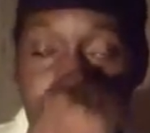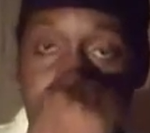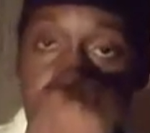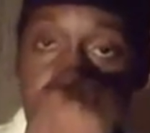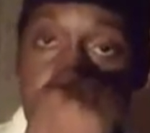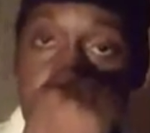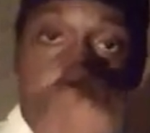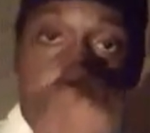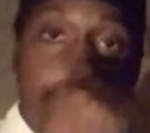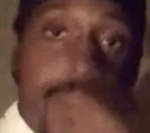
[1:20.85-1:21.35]

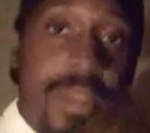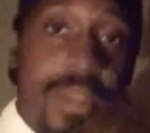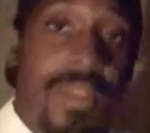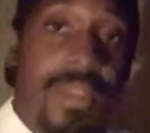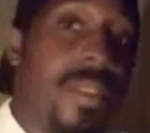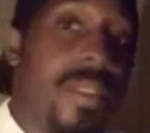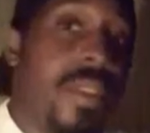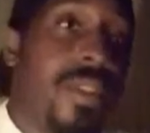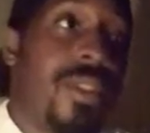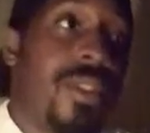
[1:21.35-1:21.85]
they
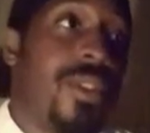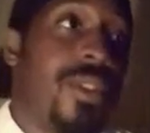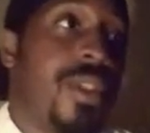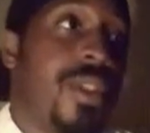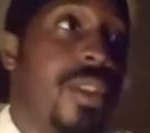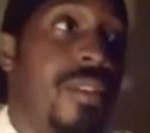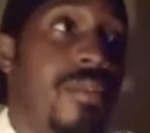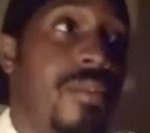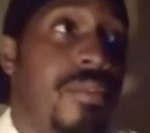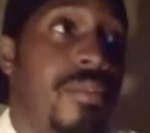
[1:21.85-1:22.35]
just
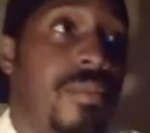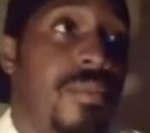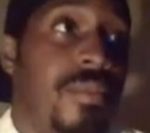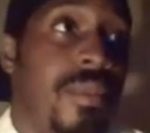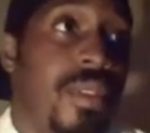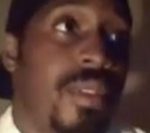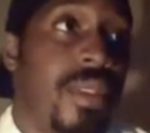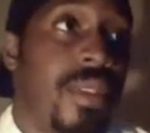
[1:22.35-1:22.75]
didn't